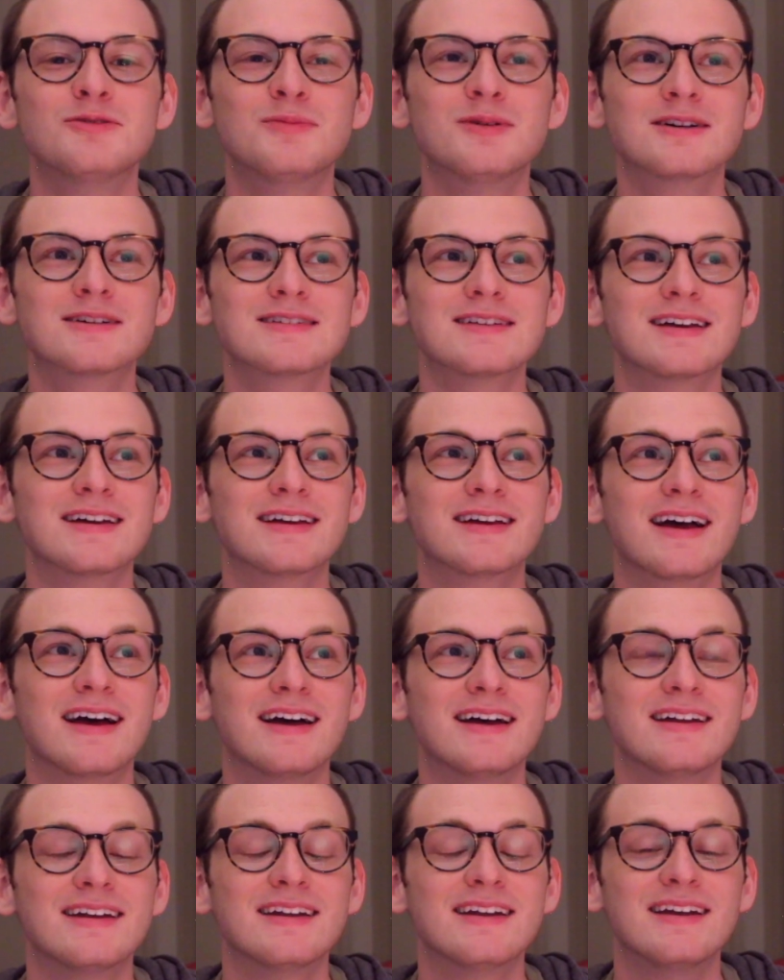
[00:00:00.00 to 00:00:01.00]
two books
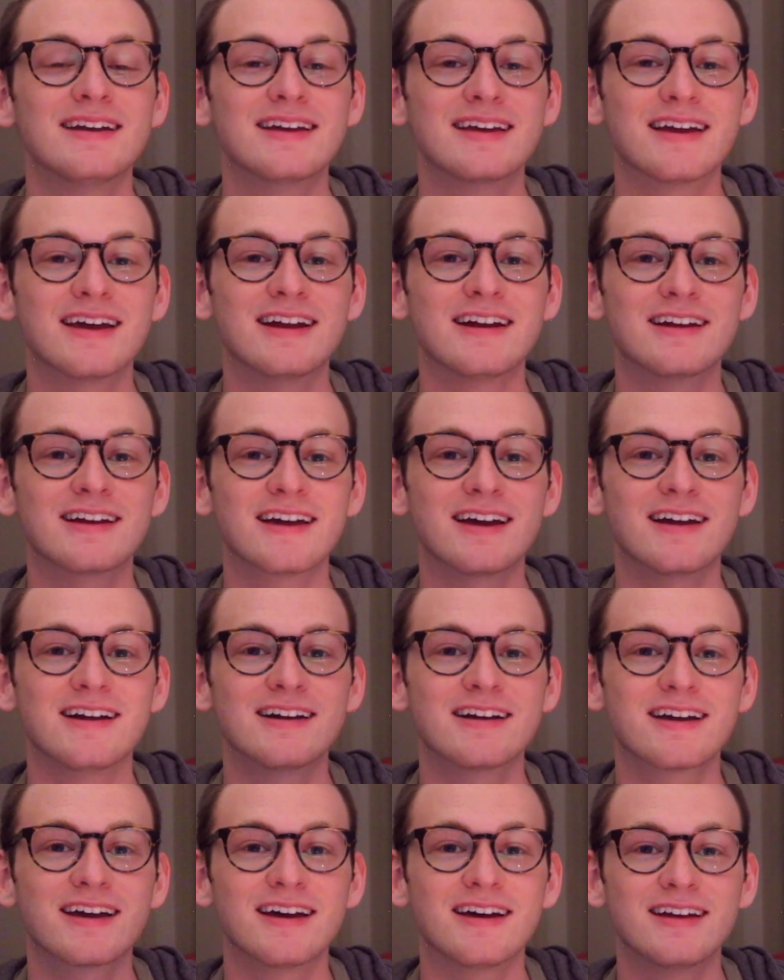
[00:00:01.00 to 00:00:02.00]
again and again and again
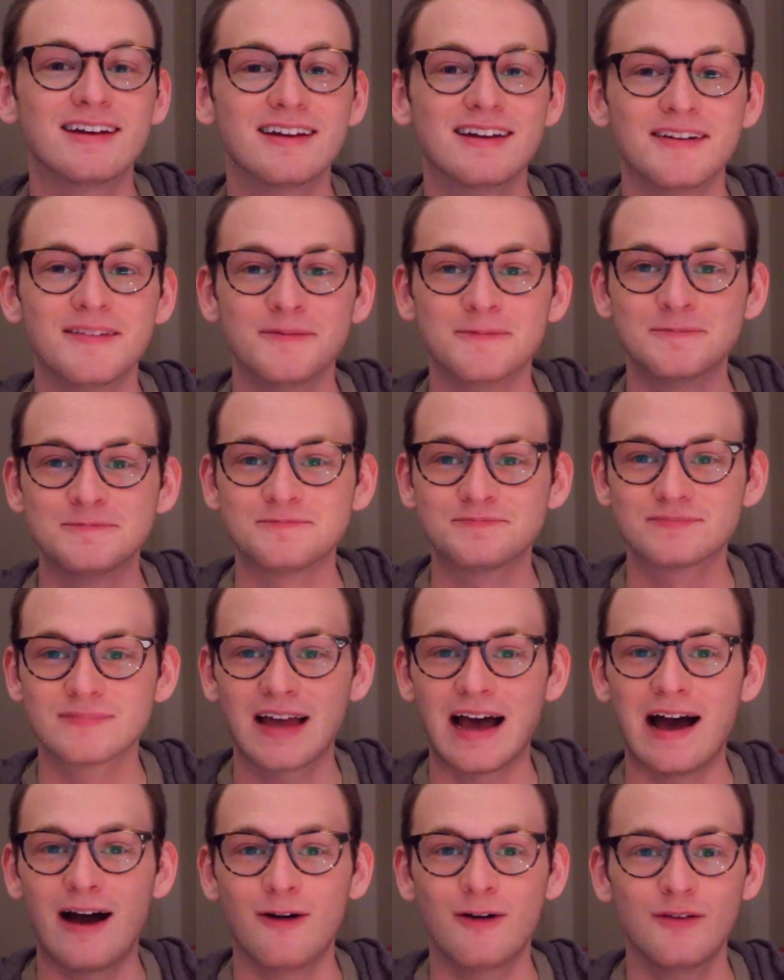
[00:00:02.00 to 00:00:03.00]
and again.
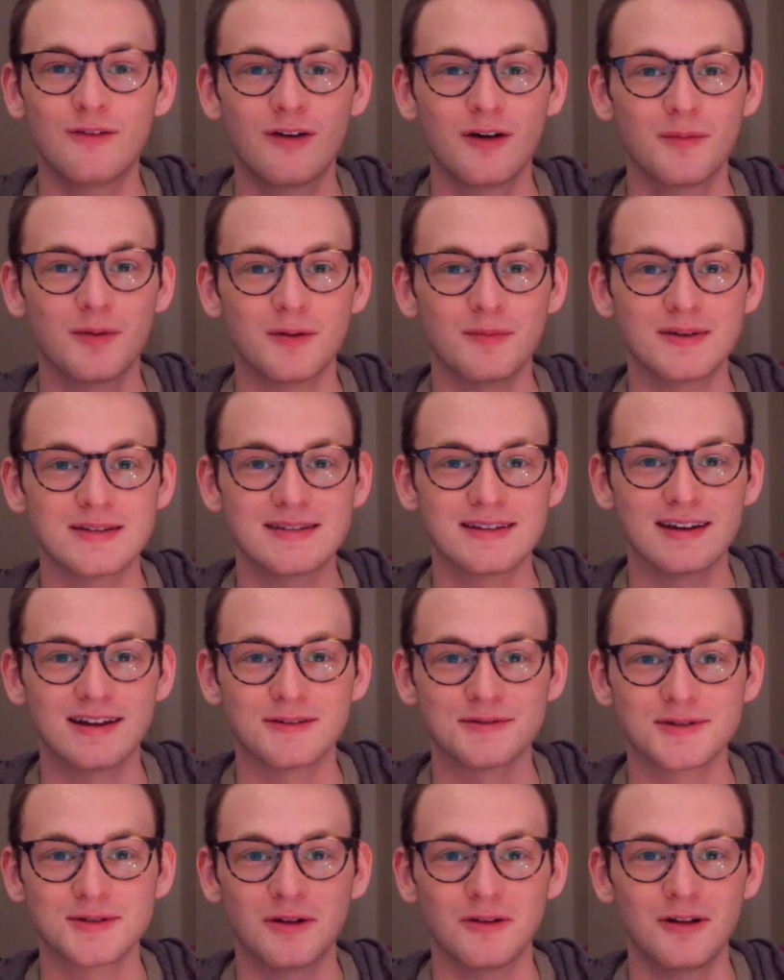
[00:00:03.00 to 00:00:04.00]
How have I been missing
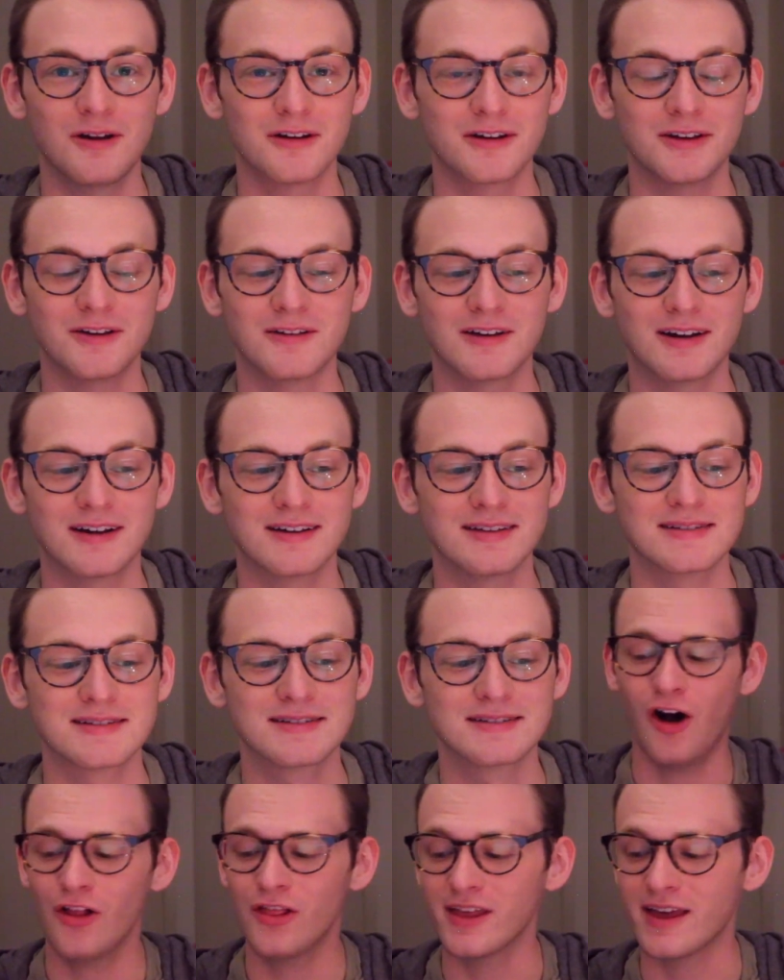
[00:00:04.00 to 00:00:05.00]
out so long, you guys?
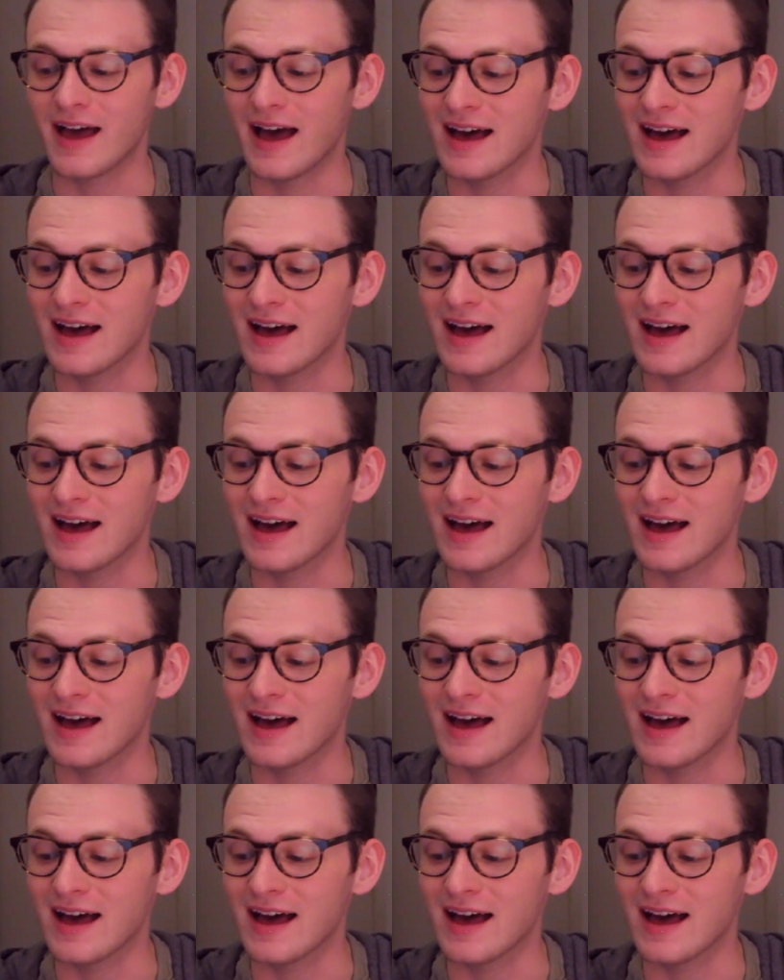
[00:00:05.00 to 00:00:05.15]
All the